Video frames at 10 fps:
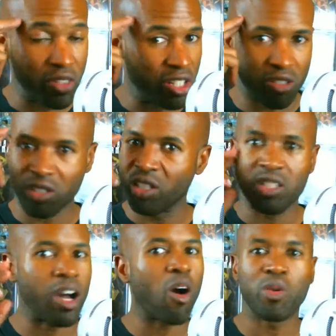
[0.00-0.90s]
Just it's
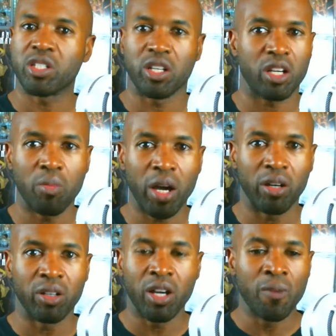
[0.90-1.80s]
always going to come out.
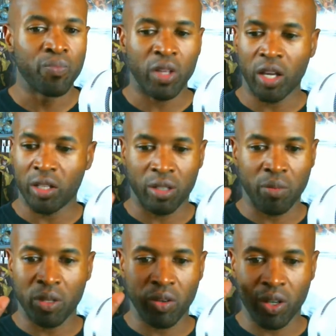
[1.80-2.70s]
I
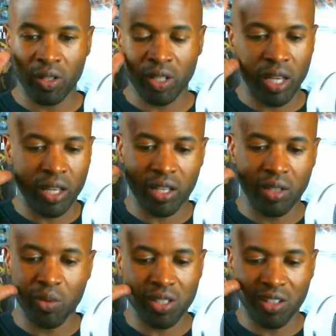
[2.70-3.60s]
mean, it's like it
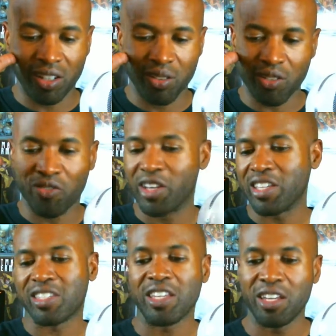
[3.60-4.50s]
was a funny
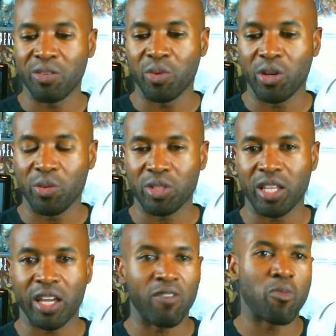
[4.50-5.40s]
scene where it was
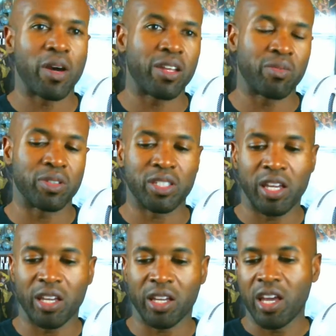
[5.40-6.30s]
like everybody was
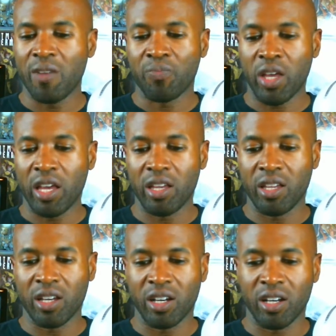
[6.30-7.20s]
saying, "Hey,
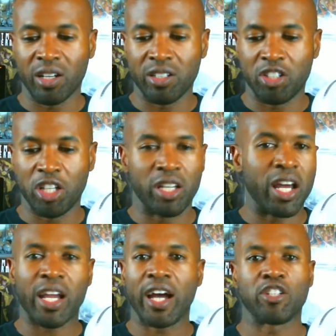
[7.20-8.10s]
Jyn, I
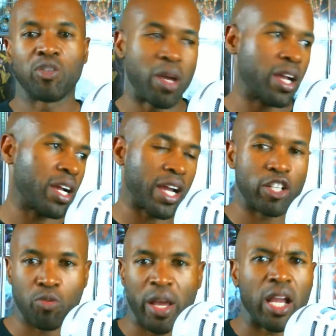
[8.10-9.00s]
got your back. I got
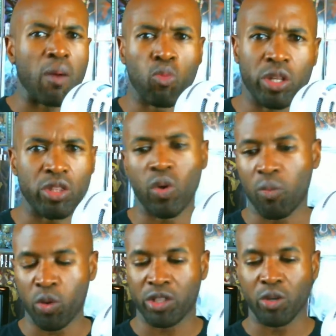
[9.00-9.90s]
your back. I'm with you. I'm
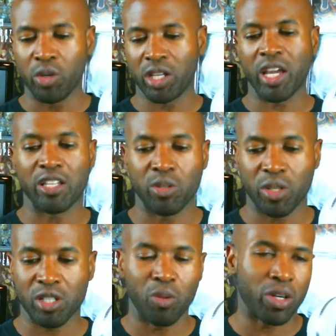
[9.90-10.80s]
with you." And then
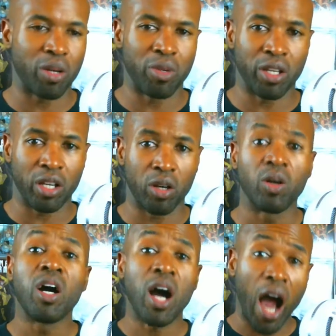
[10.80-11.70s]
K2SO would come in and go,
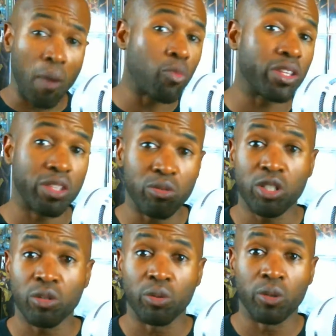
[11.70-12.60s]
"I'm with you
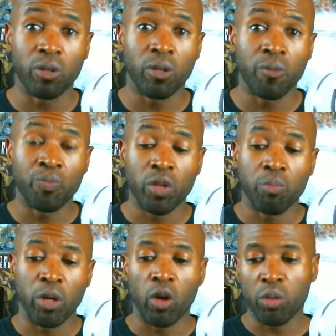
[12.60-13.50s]
too,"
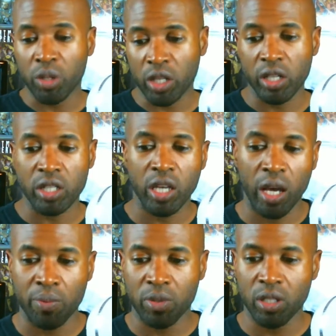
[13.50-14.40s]
but only because
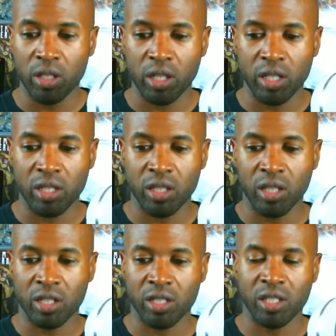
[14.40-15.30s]
Captain
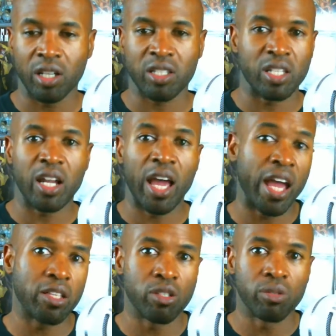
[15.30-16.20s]
Cassian said I
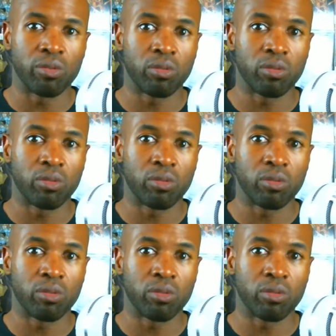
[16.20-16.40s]
had to.